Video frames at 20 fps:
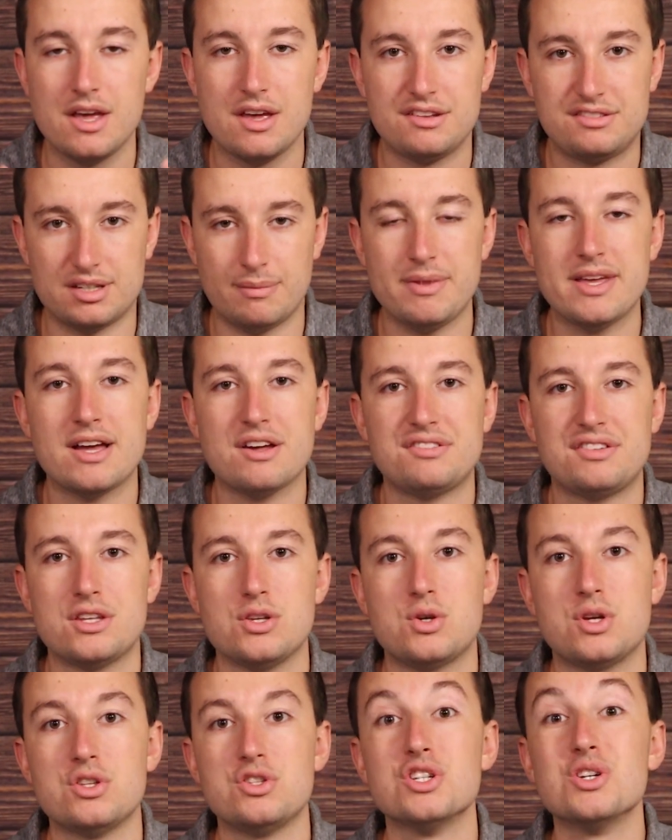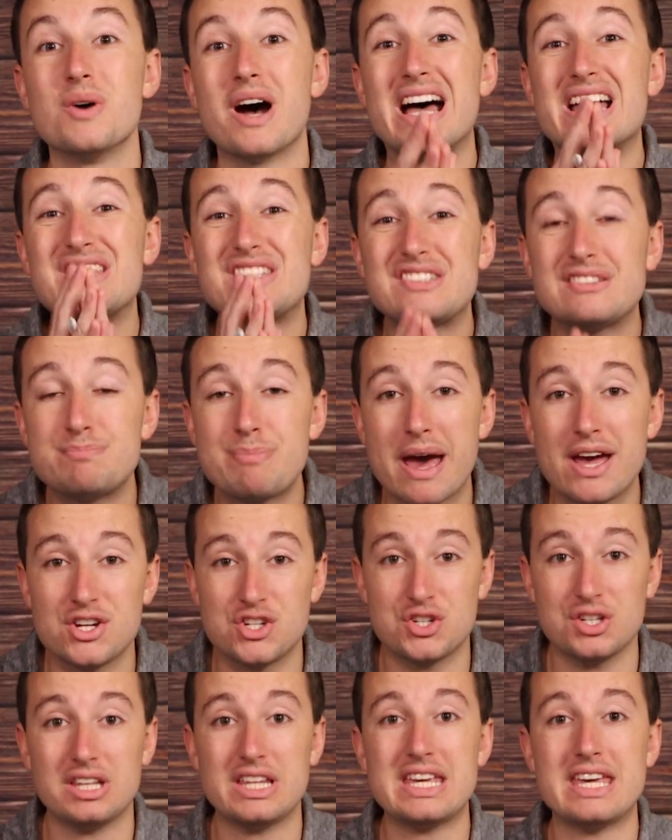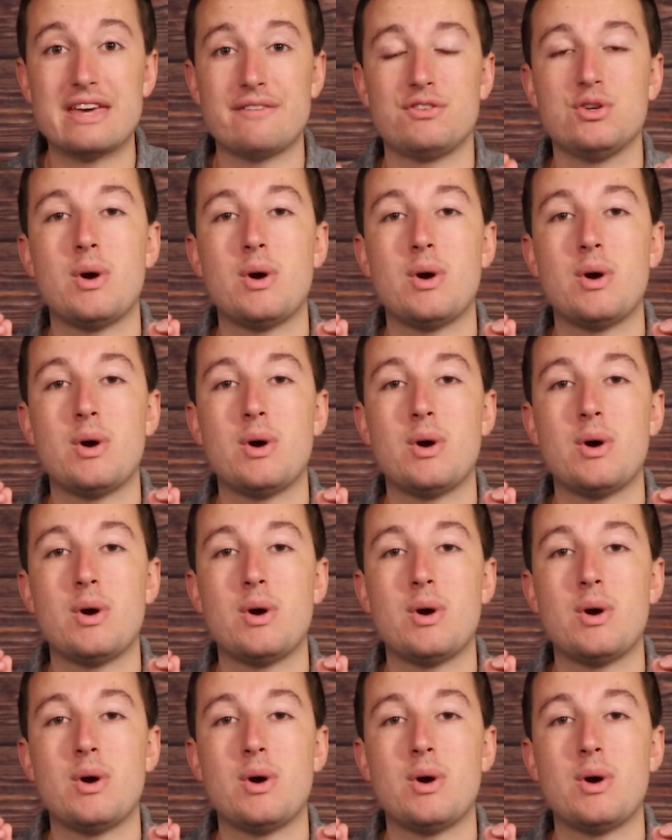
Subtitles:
Something else that you can do, especially if